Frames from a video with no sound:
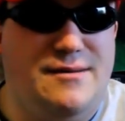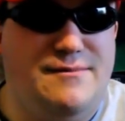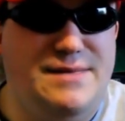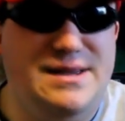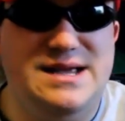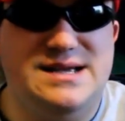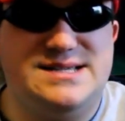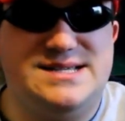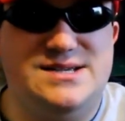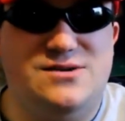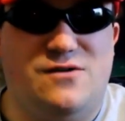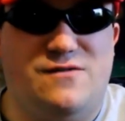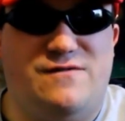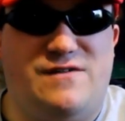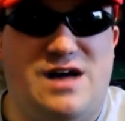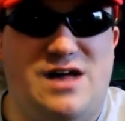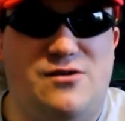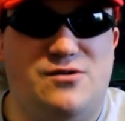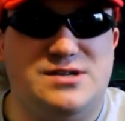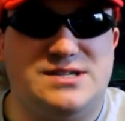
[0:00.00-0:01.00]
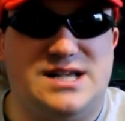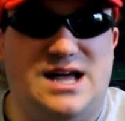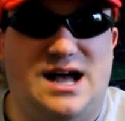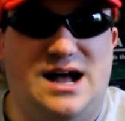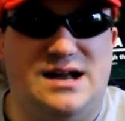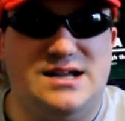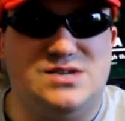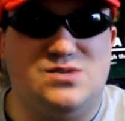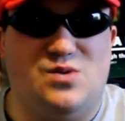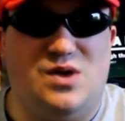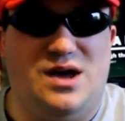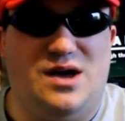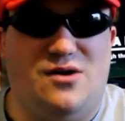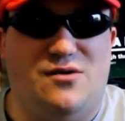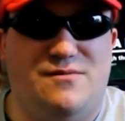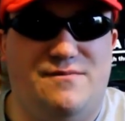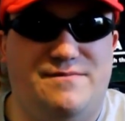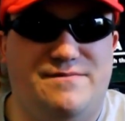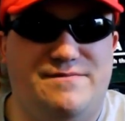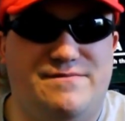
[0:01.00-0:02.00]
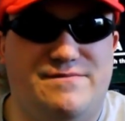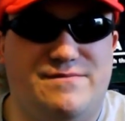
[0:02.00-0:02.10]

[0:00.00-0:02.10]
Being a single father is hard as well.